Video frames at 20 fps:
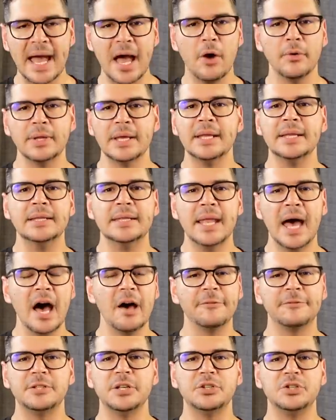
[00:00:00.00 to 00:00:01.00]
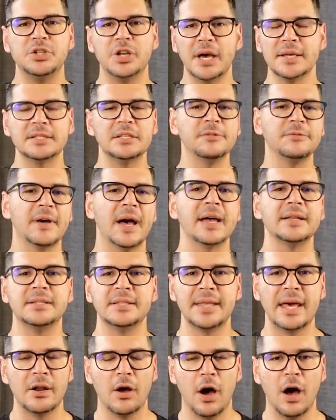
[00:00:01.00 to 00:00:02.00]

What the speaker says: out enough to justify to that